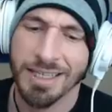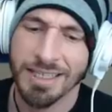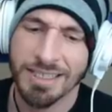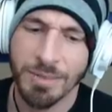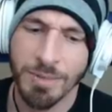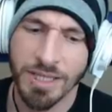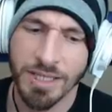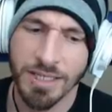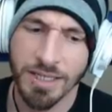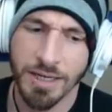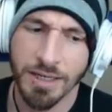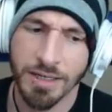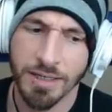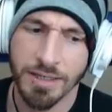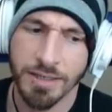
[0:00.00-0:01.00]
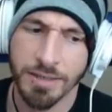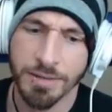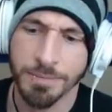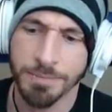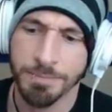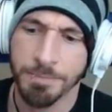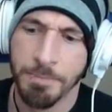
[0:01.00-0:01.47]
some of the
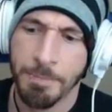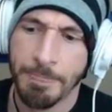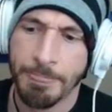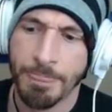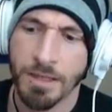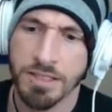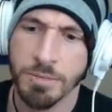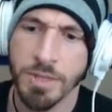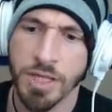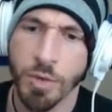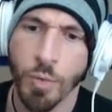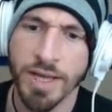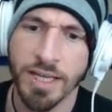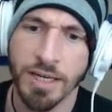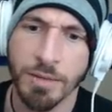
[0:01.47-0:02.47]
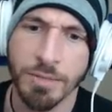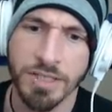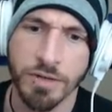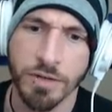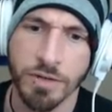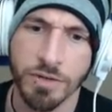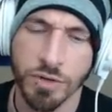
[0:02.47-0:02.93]
uh, some of the awakening
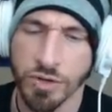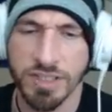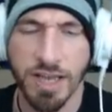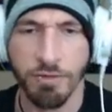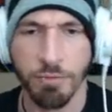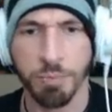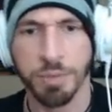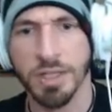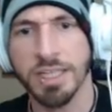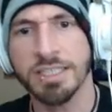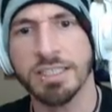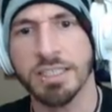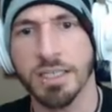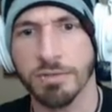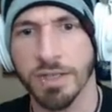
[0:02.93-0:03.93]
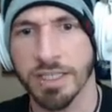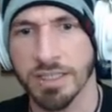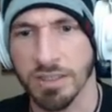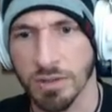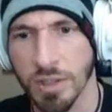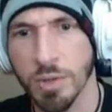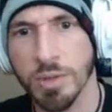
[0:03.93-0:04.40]
materials you just have plenty of like
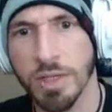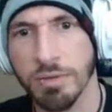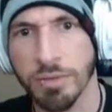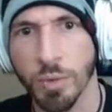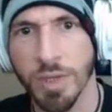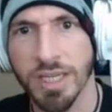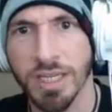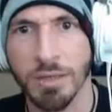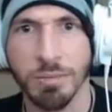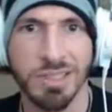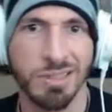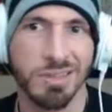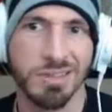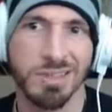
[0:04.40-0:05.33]
the low level awakening materials